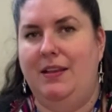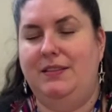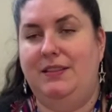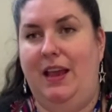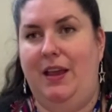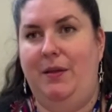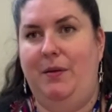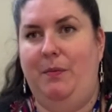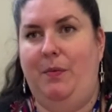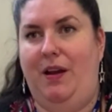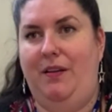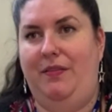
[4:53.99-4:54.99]
So
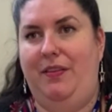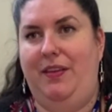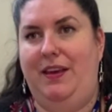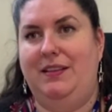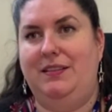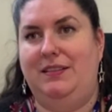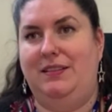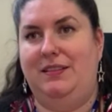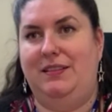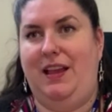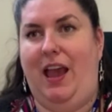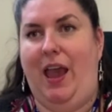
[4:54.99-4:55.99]
one of the
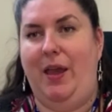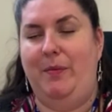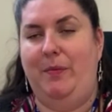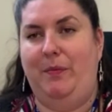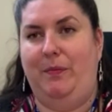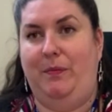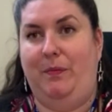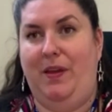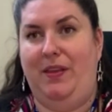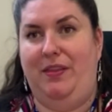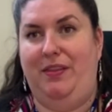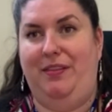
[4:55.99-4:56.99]
things
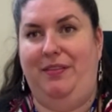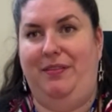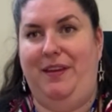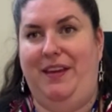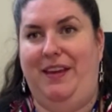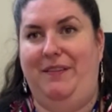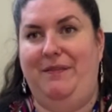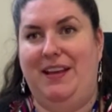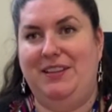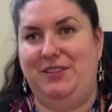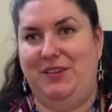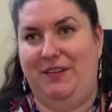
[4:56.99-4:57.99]
with the
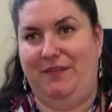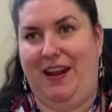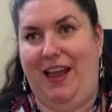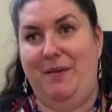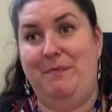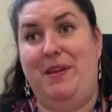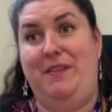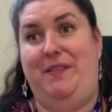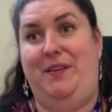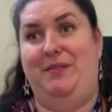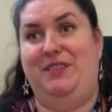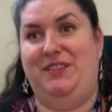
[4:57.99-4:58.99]
vestry flat and
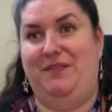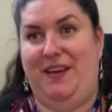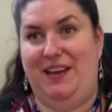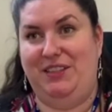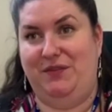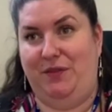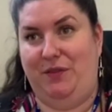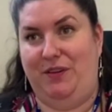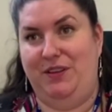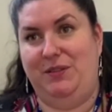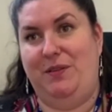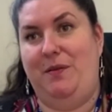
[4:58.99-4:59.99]
moving on to phase
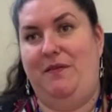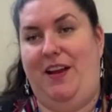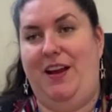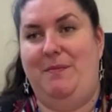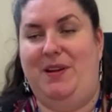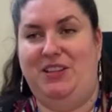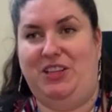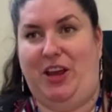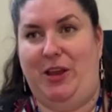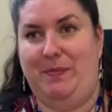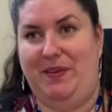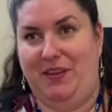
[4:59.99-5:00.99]
four is that we're very much
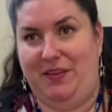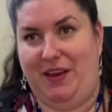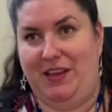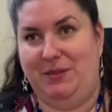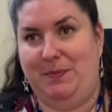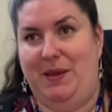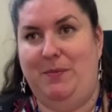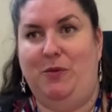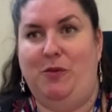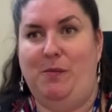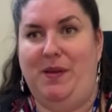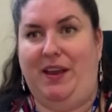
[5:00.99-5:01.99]
hoping that those
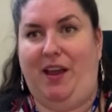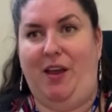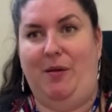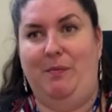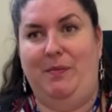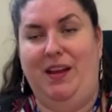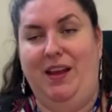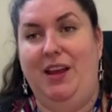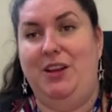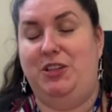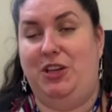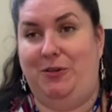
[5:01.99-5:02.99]
people will become
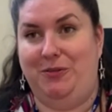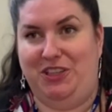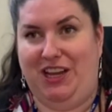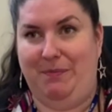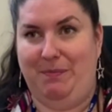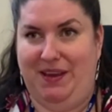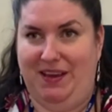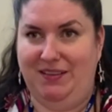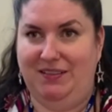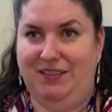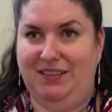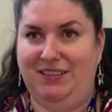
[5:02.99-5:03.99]
Joel
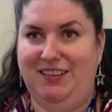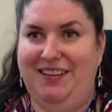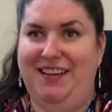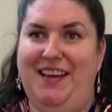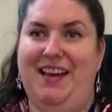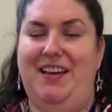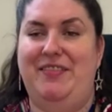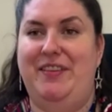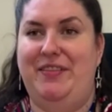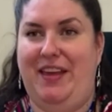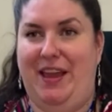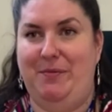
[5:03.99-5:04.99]
champions, and
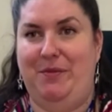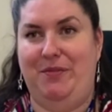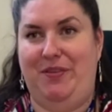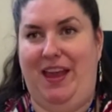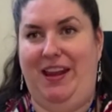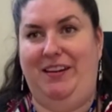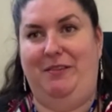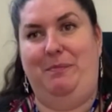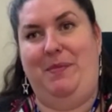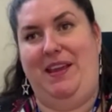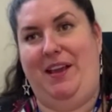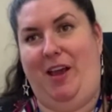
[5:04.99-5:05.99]
that they will
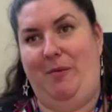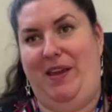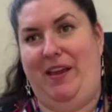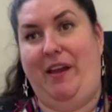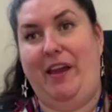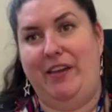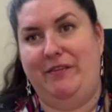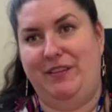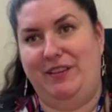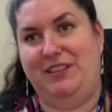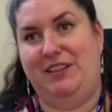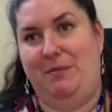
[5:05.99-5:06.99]
then be coming
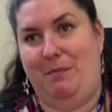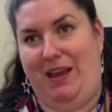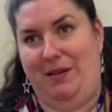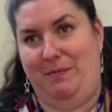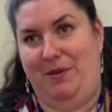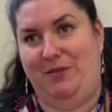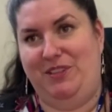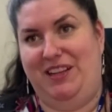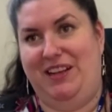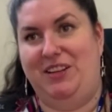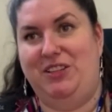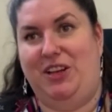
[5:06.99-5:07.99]
over to the main
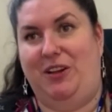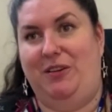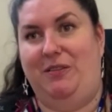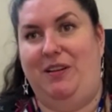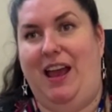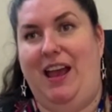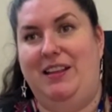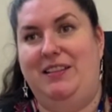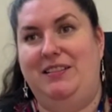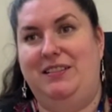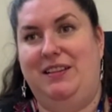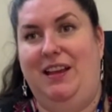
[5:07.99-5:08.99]
building at Joel
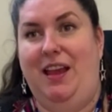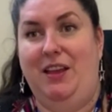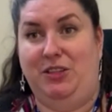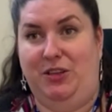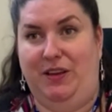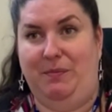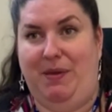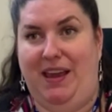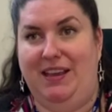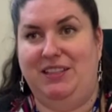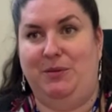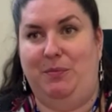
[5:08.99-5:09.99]
and doing
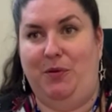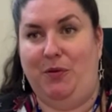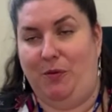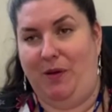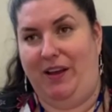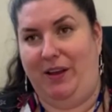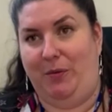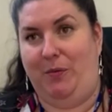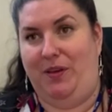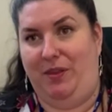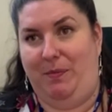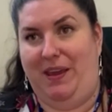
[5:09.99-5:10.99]
peer support work
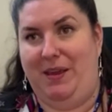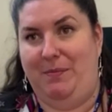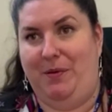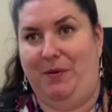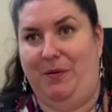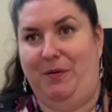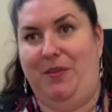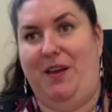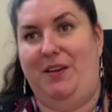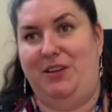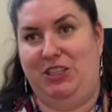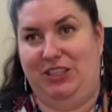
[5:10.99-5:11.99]
with people that
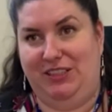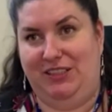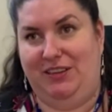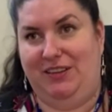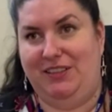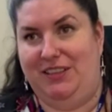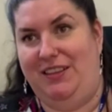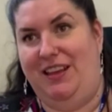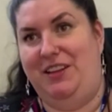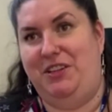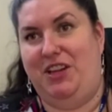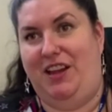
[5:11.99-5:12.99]
are just starting
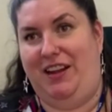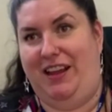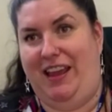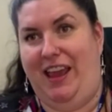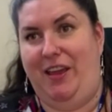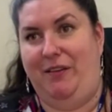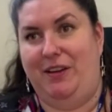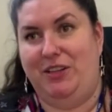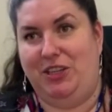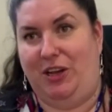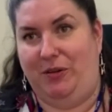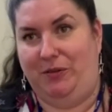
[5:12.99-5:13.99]
their journey here at
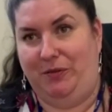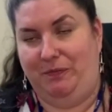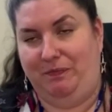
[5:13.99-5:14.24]
Joel.